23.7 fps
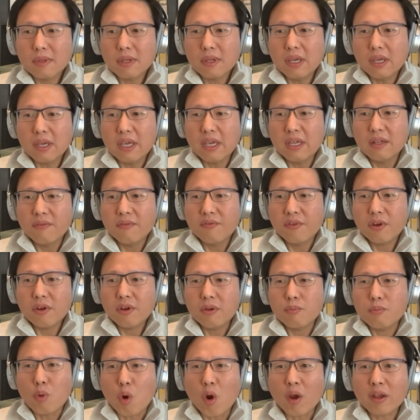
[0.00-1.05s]
in a very
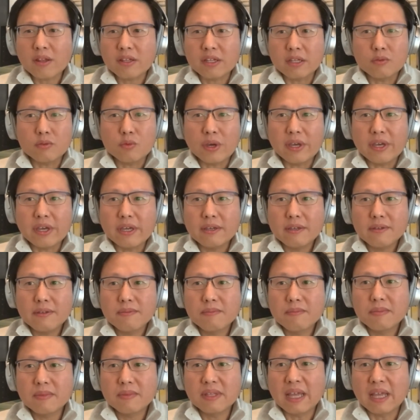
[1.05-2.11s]
poignant way
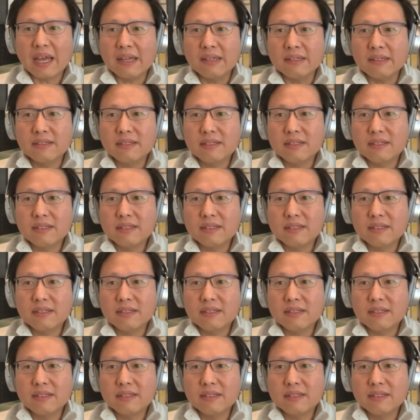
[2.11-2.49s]
that